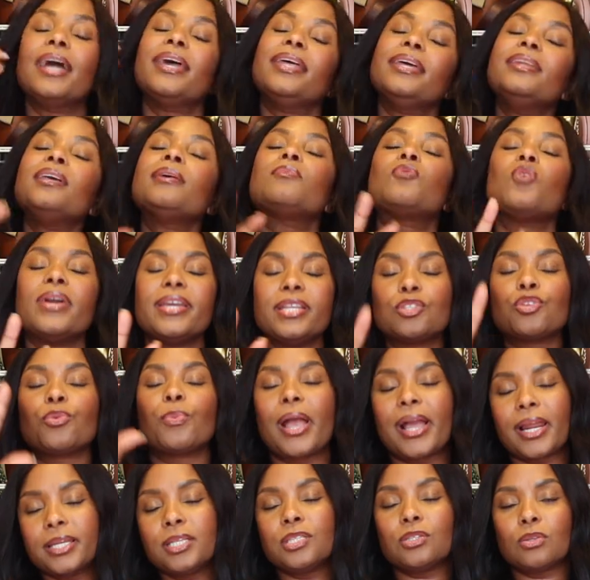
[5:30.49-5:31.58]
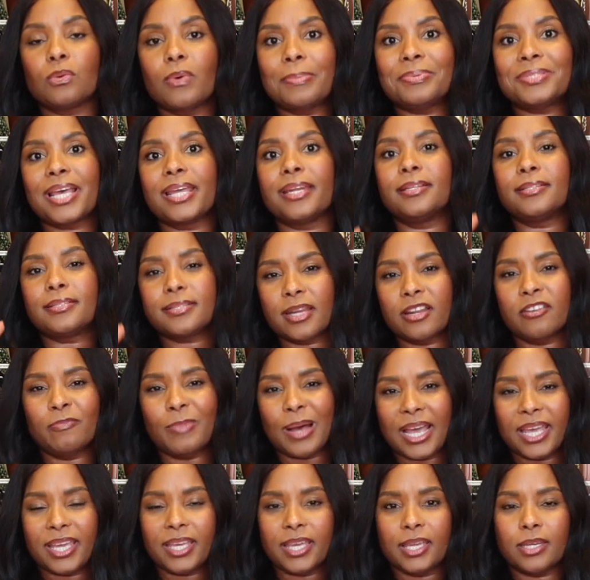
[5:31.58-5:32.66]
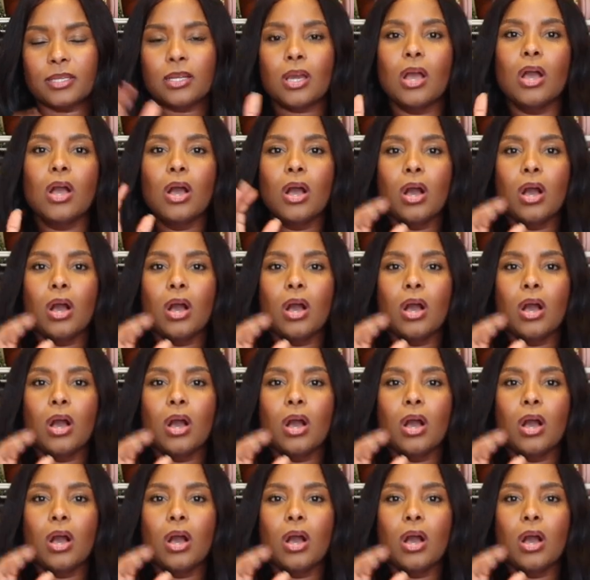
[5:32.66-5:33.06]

I ended up going directly to the website instead of buying it